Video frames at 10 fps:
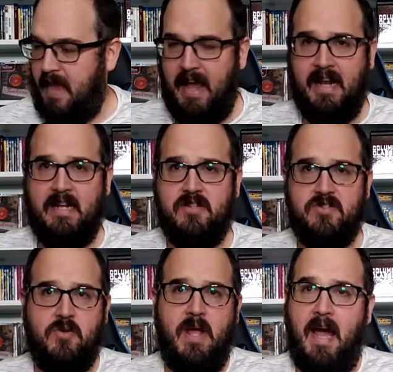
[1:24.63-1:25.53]
And
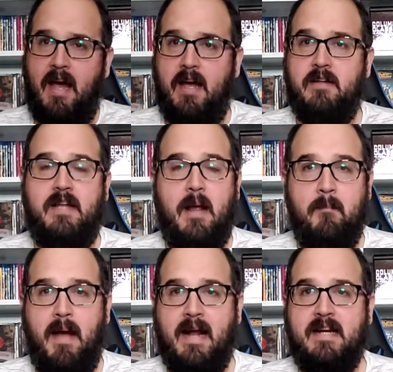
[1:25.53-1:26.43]
so, yeah,
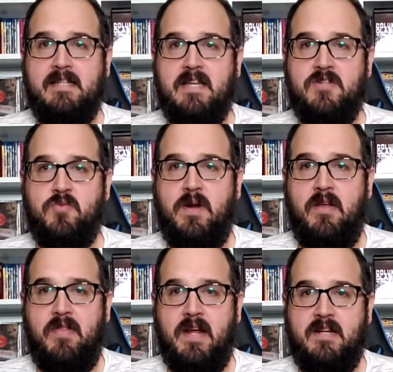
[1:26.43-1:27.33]
getting back into the swing
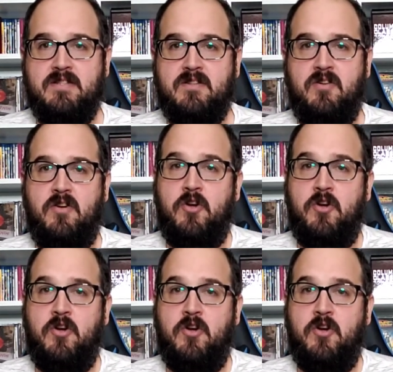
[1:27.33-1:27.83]
of things,